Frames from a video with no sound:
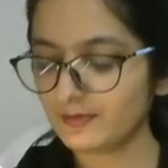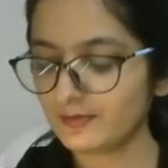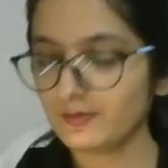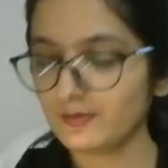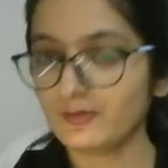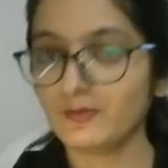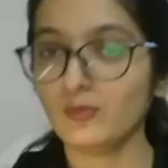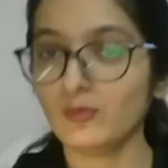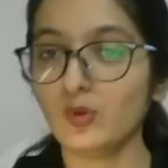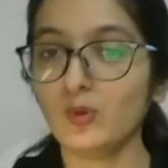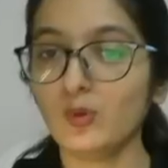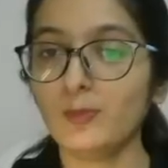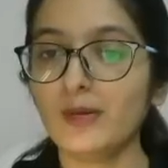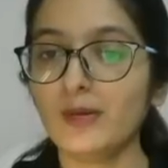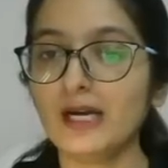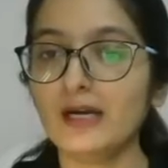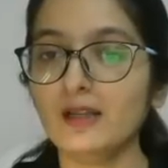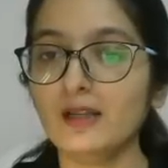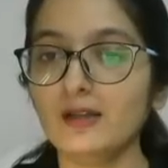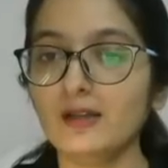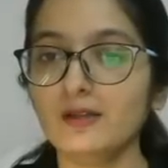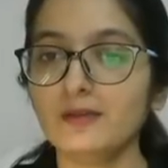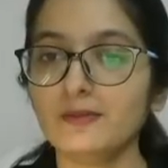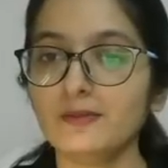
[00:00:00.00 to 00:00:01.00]

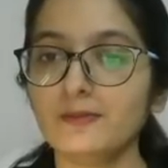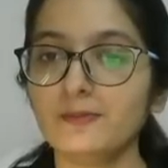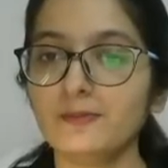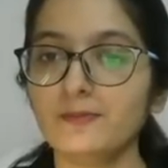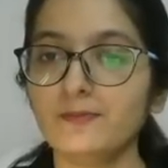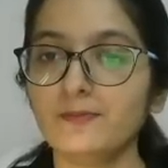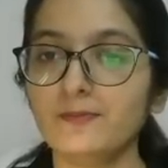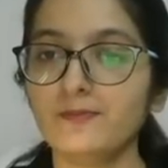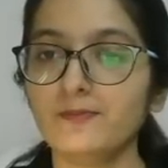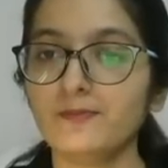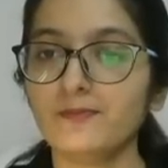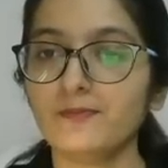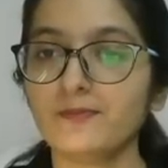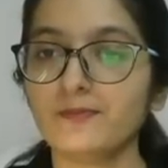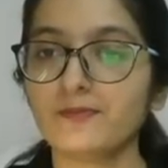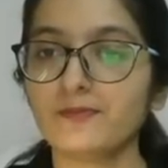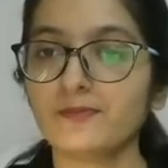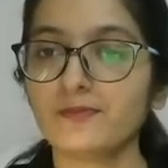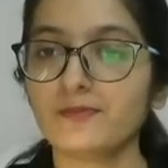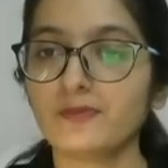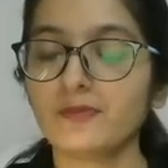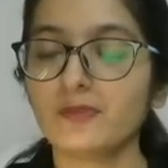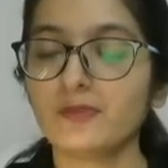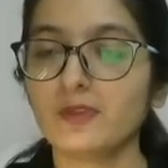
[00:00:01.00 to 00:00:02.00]
Bhopal.
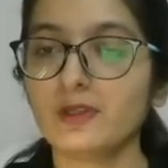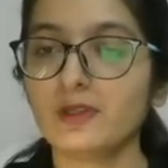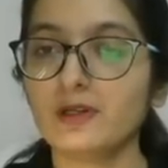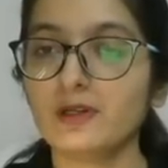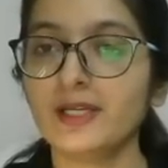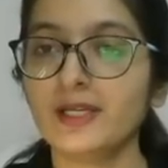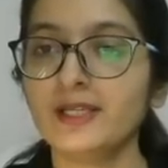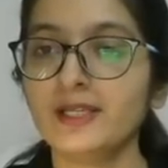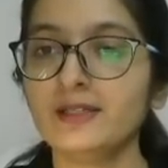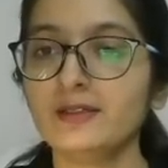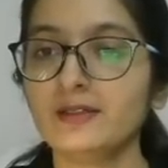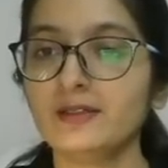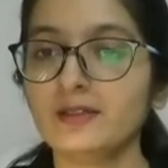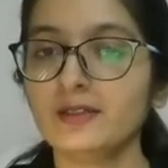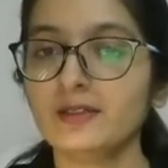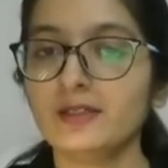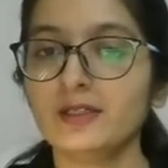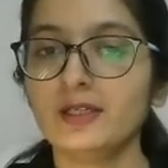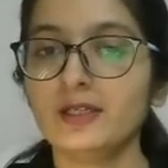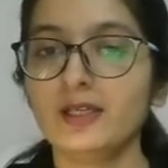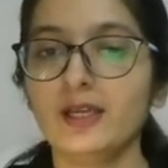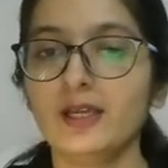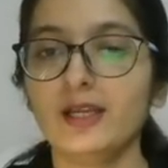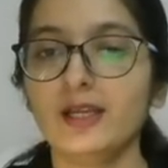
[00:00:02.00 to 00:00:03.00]
Right?
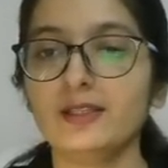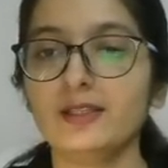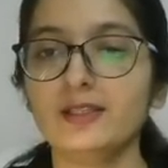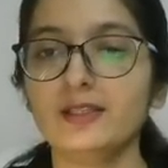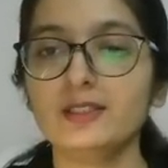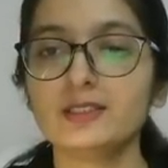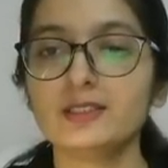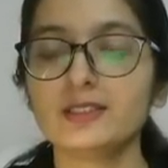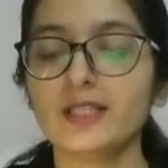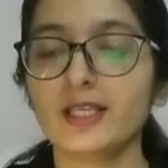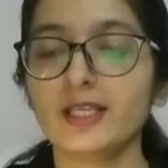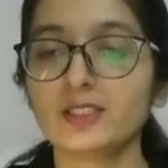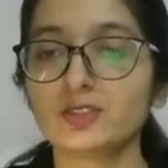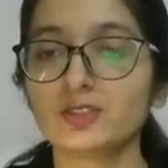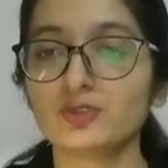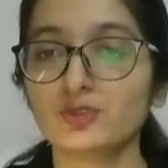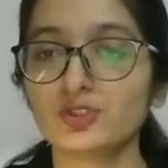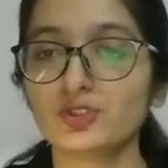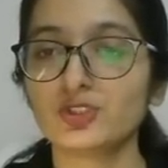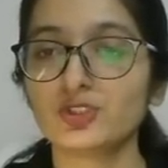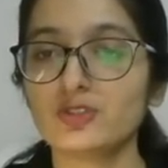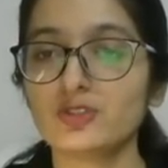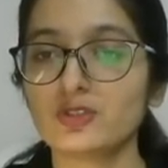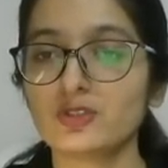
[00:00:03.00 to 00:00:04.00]
And this next
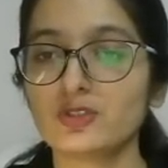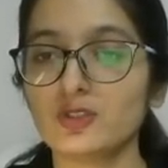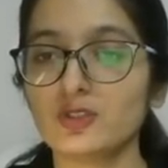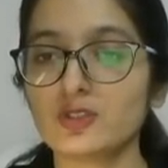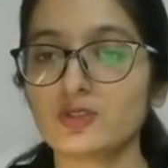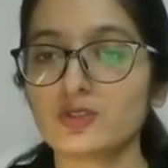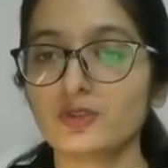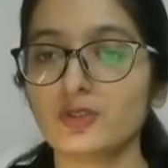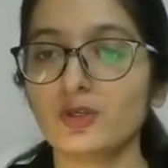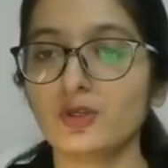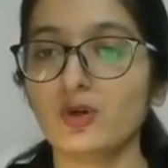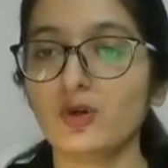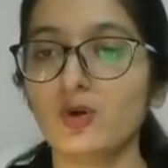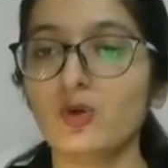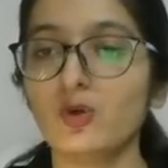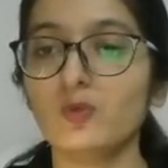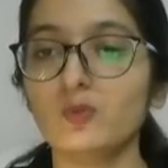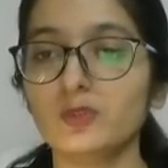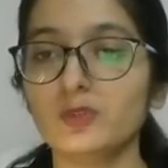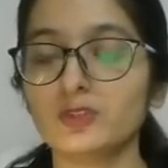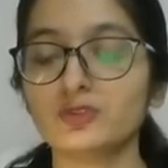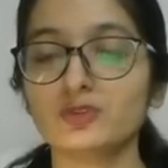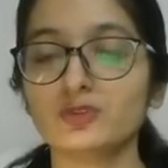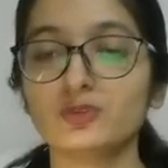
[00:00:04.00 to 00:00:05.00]
question is also your
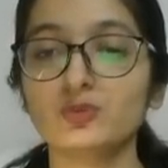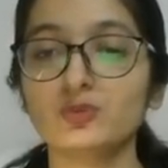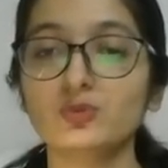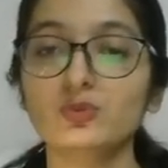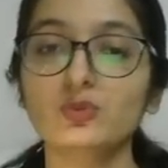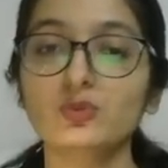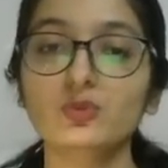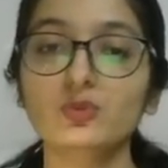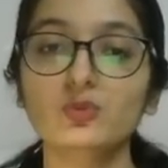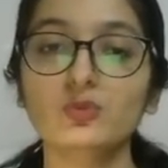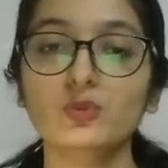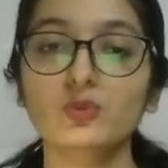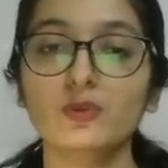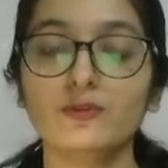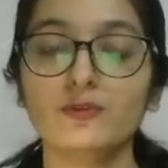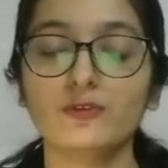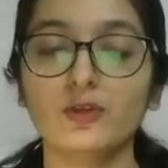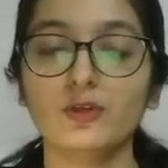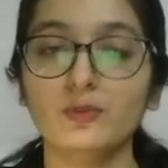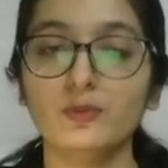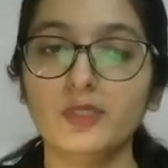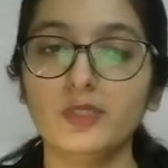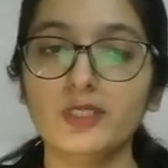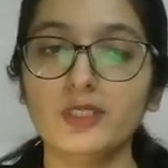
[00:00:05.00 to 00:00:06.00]
homework. So 2
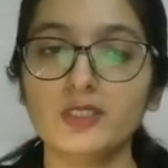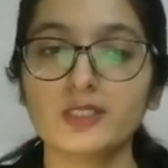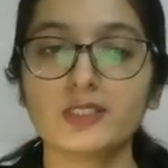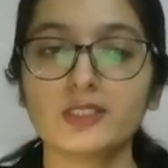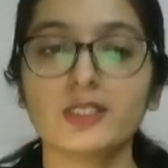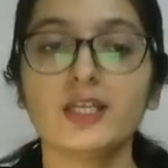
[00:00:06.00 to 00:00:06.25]
from this.